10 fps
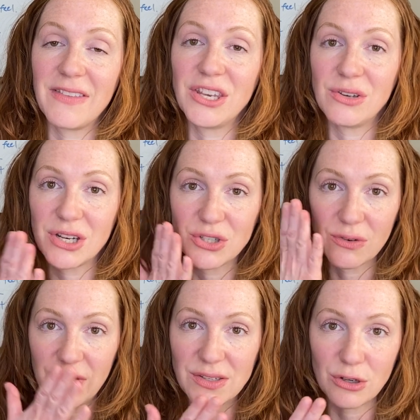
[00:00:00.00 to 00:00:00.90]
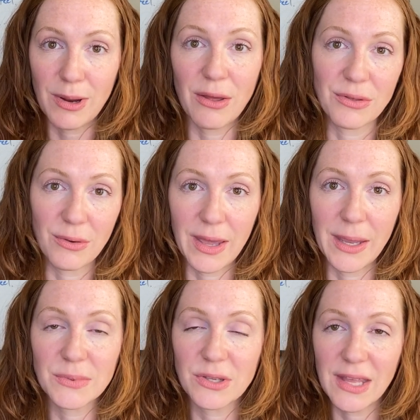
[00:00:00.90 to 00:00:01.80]
then you touch your face or your mouth, okay?
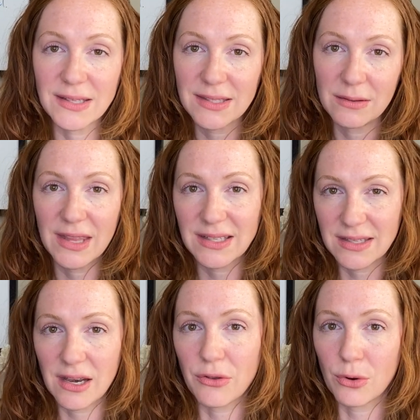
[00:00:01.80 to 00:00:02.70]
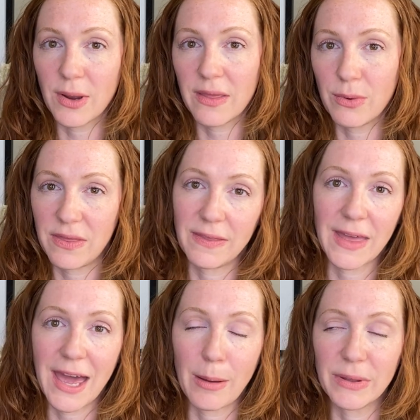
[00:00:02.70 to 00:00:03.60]
So that's another way that we think that
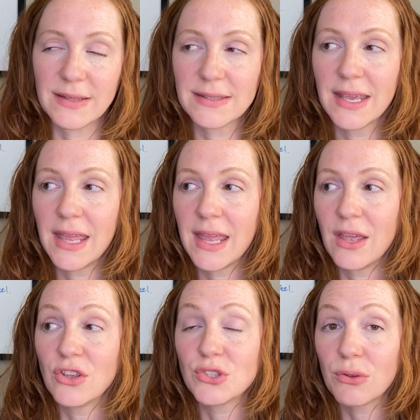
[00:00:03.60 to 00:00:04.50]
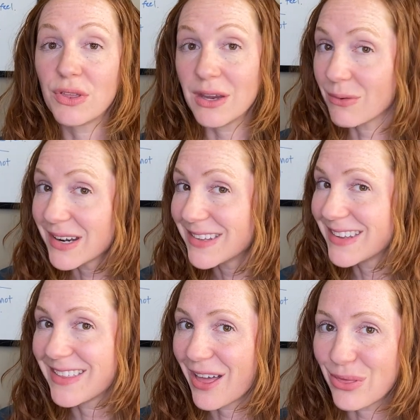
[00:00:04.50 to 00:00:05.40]
happens. So theoretically,
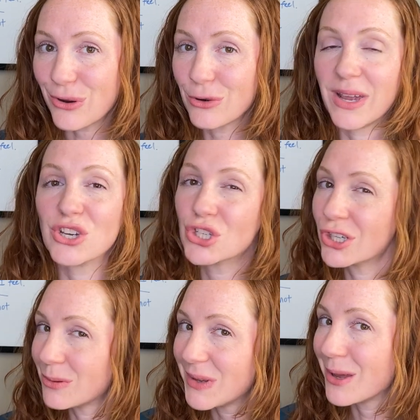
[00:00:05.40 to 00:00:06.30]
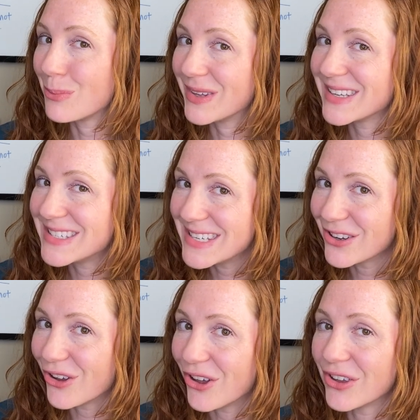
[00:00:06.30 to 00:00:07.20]
that third way shouldn't be a big
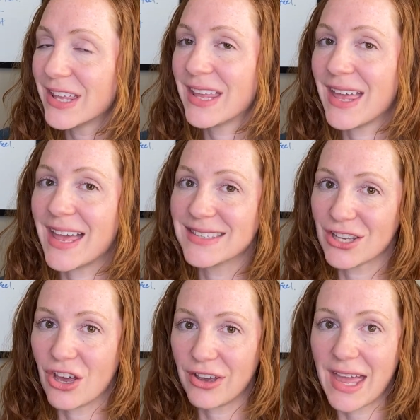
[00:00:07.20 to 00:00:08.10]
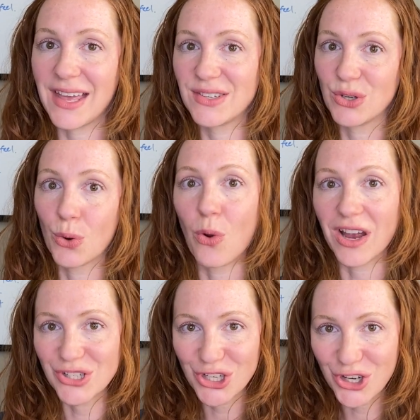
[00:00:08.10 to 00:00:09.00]
deal as long as you're
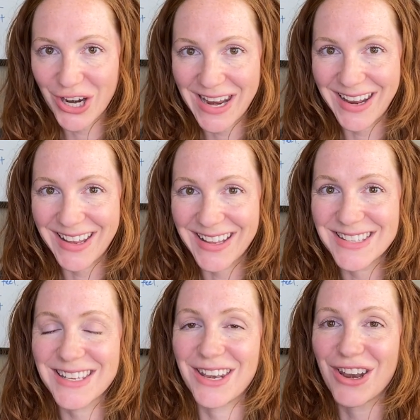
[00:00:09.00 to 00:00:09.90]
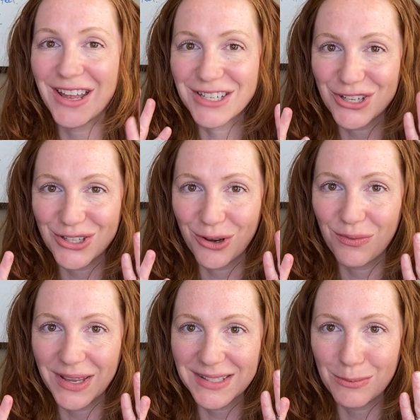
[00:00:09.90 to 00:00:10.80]
washing your hands and not touching your
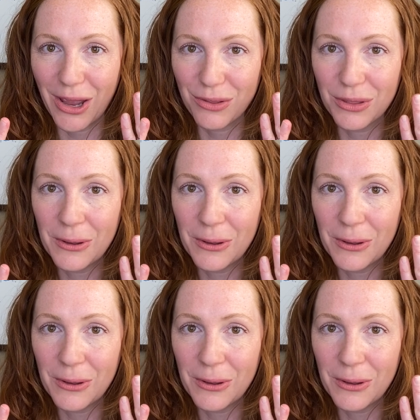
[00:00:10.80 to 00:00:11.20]
face and mouth.